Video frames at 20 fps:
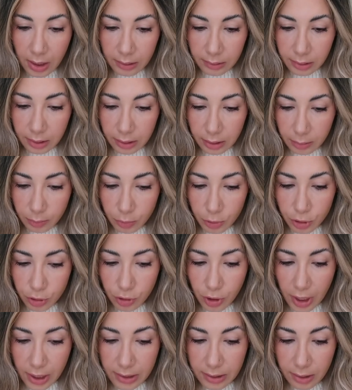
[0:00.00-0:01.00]
tinted
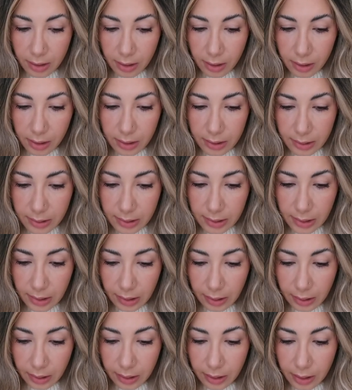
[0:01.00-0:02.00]
moisturizer
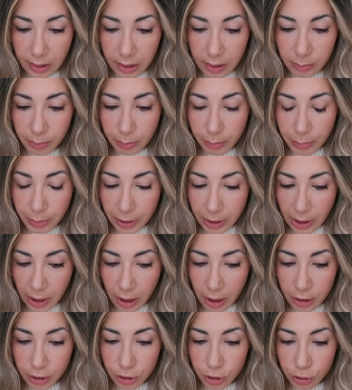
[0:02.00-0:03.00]
concealer
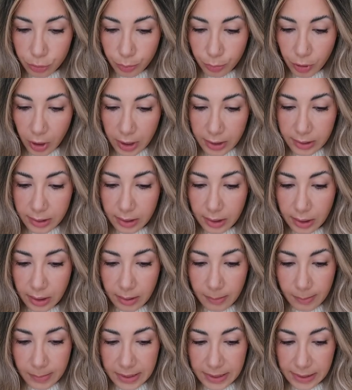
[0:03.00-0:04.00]
blush
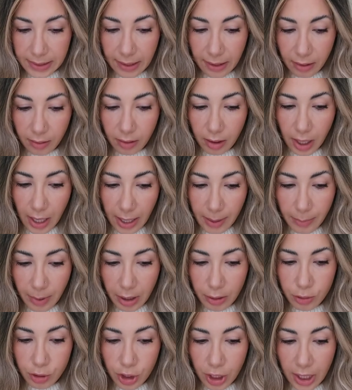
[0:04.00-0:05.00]
bronzer mascara
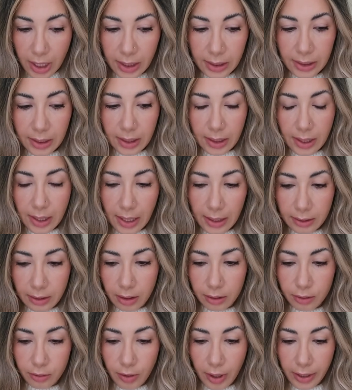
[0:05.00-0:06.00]
eyebrow gel and
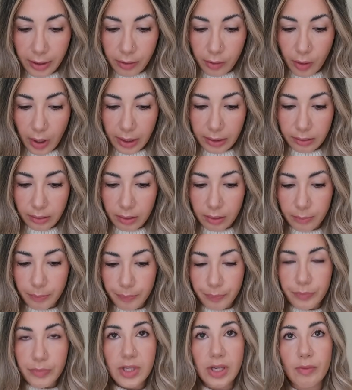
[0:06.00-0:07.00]
under eye corrector
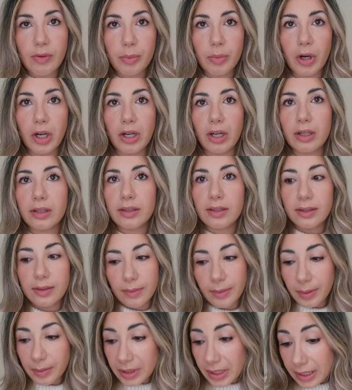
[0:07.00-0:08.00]
seven products
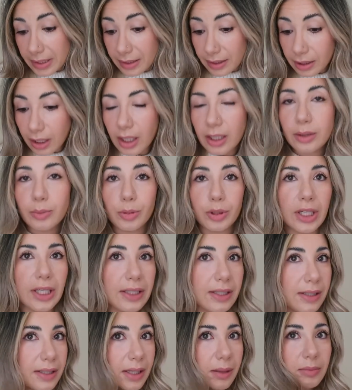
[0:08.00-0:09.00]
I mean that's a lot but at
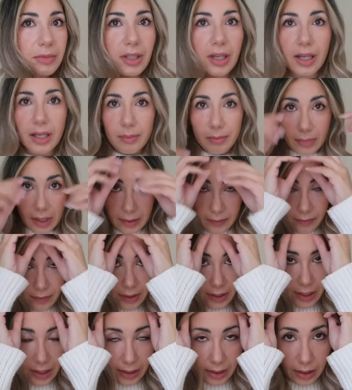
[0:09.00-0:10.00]
the same time I
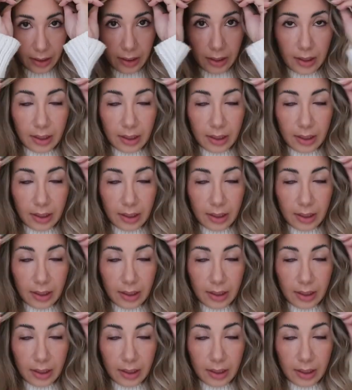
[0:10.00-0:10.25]
feel like